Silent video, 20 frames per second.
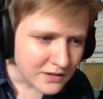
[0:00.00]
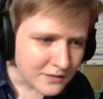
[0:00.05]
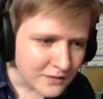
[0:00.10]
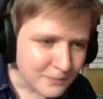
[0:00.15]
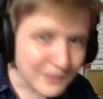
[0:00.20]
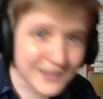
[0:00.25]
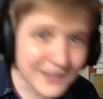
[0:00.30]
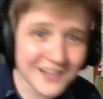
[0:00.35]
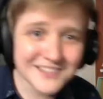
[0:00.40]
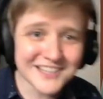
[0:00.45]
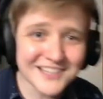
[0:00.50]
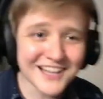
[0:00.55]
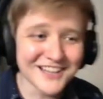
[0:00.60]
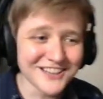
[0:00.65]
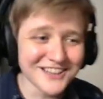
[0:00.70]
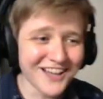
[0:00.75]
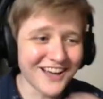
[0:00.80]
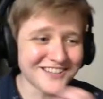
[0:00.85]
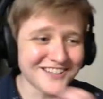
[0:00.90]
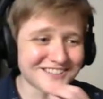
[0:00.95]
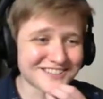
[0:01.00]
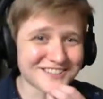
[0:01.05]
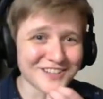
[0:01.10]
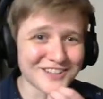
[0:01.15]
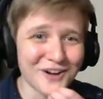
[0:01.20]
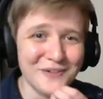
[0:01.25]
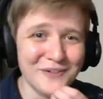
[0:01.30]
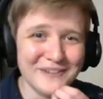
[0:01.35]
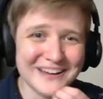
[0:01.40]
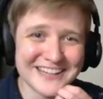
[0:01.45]
Because I lost
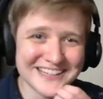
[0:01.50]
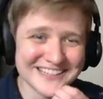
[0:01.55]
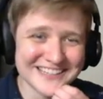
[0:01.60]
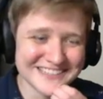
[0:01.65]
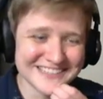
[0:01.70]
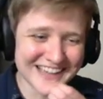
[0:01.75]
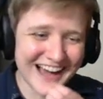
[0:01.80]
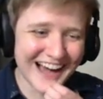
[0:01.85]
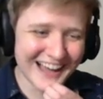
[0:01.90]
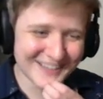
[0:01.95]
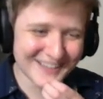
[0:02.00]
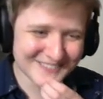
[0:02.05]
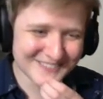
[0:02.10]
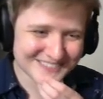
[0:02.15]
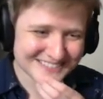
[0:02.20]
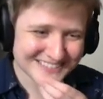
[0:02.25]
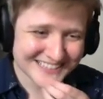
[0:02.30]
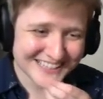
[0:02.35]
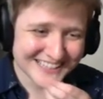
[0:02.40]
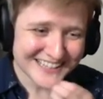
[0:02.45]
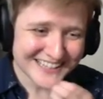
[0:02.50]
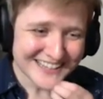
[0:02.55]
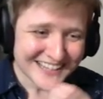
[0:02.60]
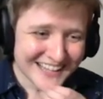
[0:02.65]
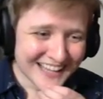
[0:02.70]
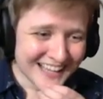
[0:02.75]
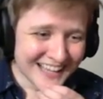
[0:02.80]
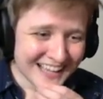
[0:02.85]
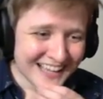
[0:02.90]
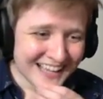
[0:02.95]
so many times. Come, come,
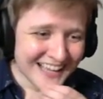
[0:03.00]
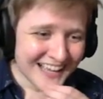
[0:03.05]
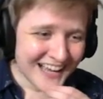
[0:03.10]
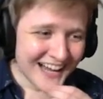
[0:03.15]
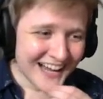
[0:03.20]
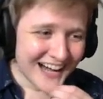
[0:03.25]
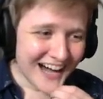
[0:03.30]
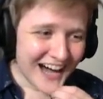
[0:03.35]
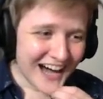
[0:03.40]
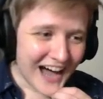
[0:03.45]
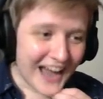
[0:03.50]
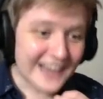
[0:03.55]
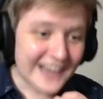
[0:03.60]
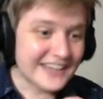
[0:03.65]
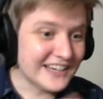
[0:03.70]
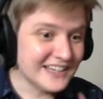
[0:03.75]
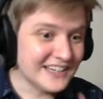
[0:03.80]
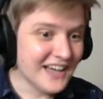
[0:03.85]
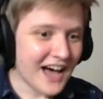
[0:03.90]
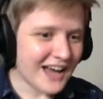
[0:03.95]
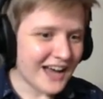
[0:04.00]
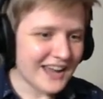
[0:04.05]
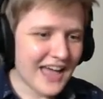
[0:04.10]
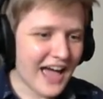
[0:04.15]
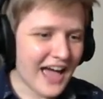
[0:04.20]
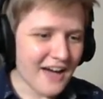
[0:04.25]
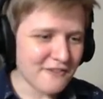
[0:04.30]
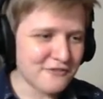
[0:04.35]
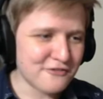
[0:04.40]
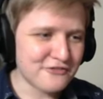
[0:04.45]
there's no time to waste. I did not
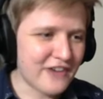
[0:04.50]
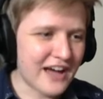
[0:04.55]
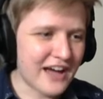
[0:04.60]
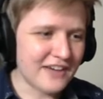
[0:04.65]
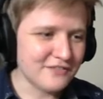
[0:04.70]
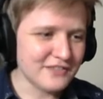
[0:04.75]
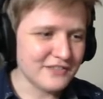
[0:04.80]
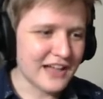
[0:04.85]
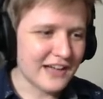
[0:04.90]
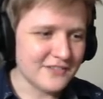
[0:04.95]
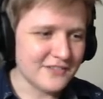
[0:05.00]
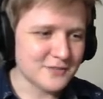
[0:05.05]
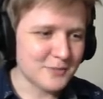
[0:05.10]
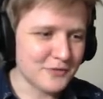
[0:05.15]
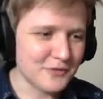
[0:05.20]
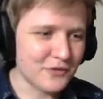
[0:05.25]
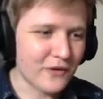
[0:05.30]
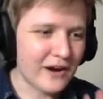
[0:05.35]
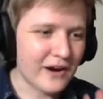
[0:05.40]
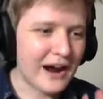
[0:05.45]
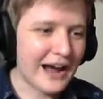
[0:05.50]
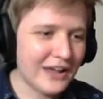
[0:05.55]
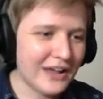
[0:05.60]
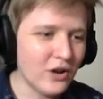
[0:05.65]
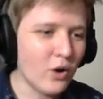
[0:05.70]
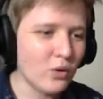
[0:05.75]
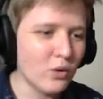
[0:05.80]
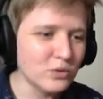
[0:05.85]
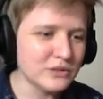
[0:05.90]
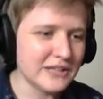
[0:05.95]
have five lives before. I
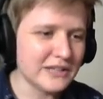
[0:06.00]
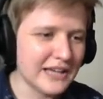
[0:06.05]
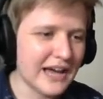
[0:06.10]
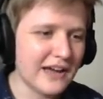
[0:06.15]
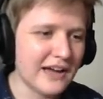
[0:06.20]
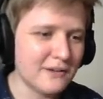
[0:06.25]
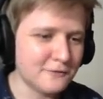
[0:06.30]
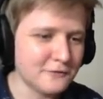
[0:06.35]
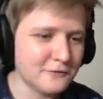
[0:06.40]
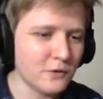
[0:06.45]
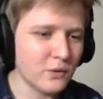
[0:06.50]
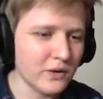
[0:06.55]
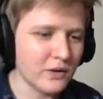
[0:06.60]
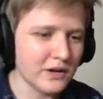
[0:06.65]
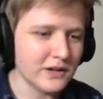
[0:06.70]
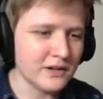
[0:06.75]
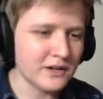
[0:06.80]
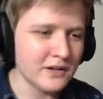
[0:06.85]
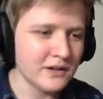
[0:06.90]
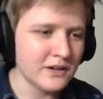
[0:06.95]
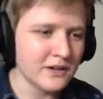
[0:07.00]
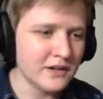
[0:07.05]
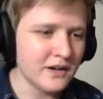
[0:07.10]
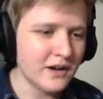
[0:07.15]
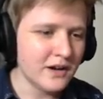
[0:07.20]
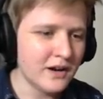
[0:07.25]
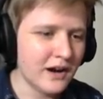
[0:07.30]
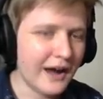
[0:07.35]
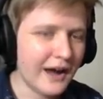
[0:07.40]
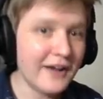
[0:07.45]
only had four.
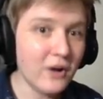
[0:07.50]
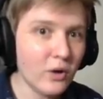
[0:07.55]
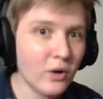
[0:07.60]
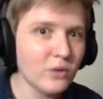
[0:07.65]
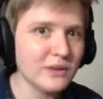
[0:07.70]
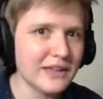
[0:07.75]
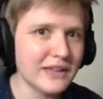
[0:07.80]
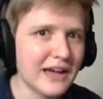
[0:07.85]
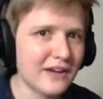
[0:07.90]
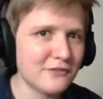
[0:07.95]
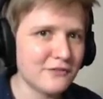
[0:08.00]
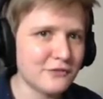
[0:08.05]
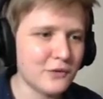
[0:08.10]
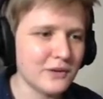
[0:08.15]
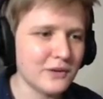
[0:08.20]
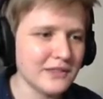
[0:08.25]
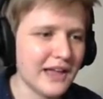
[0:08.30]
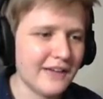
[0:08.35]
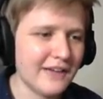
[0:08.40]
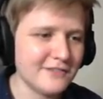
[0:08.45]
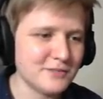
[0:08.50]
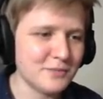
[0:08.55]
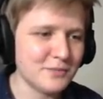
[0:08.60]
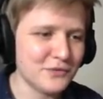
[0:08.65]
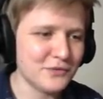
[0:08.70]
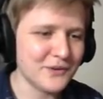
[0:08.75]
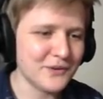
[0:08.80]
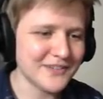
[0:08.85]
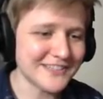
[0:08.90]
I only had four lives before.